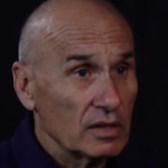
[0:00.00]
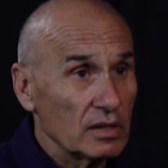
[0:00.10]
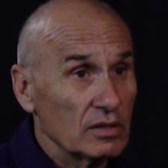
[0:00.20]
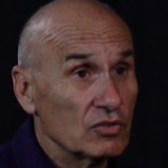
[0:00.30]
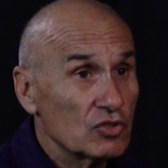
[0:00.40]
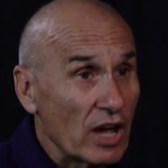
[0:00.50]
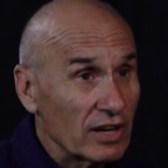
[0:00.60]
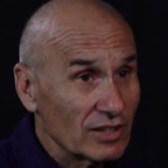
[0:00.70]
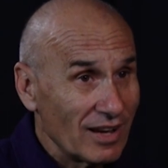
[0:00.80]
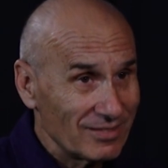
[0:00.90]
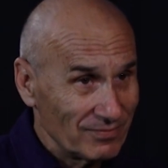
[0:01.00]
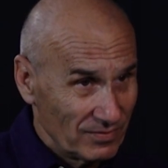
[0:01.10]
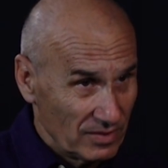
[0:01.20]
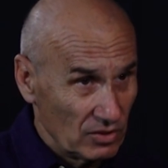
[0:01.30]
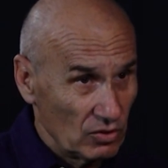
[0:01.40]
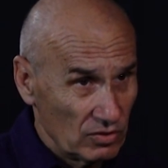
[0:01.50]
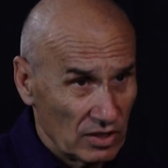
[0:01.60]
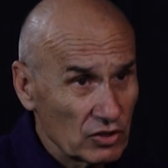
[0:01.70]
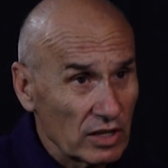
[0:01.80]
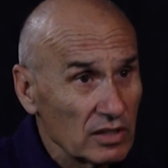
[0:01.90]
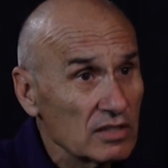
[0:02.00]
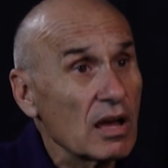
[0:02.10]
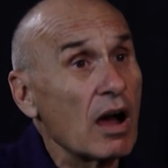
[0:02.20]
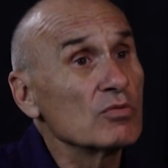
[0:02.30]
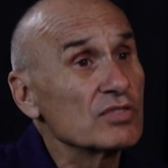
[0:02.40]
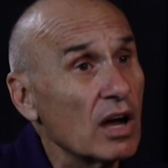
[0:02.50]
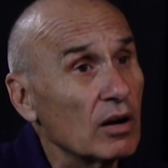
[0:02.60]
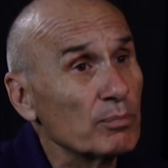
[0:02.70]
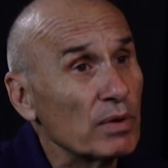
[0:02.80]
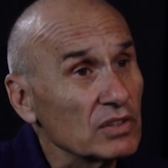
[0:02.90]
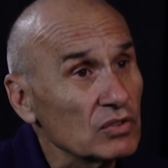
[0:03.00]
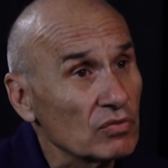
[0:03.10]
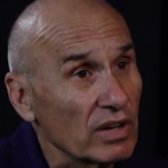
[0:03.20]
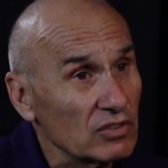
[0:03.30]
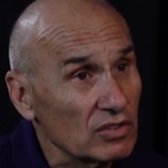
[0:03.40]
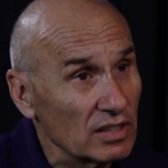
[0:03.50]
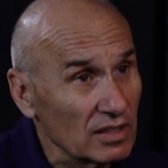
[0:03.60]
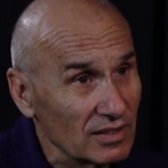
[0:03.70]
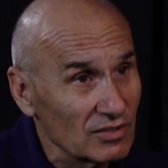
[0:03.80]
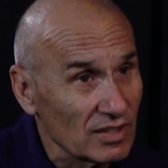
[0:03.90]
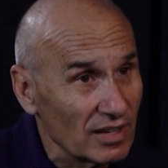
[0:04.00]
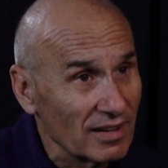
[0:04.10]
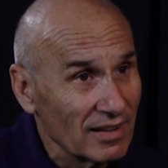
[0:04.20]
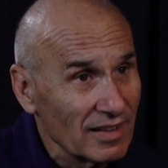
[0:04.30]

in China, the Chinese, how they are penetrating in the